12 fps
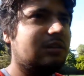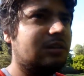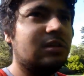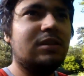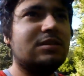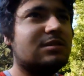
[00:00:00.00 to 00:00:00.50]

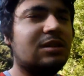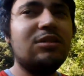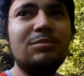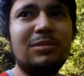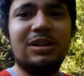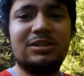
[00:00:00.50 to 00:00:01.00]
There's so
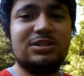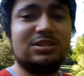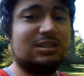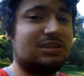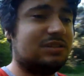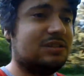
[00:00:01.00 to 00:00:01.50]
much
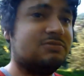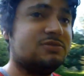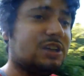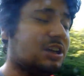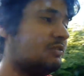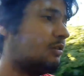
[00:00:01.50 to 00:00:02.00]
that
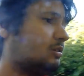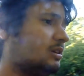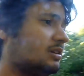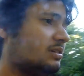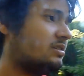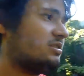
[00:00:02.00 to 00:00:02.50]
J.K.
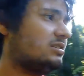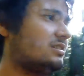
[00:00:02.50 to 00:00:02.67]
Rowling has just